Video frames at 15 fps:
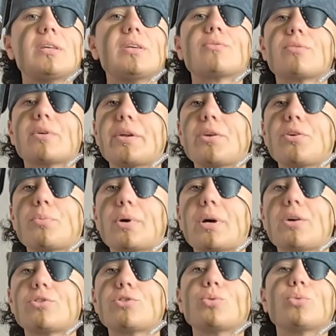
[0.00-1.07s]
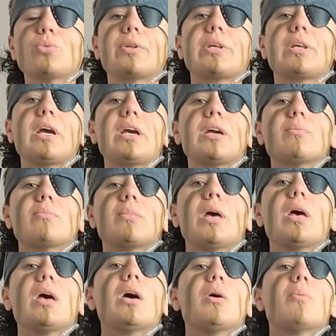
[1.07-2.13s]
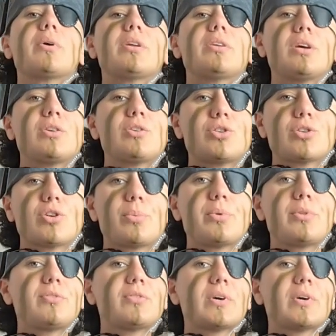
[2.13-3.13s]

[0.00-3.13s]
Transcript: the radio pouch all the game, but it does show up in the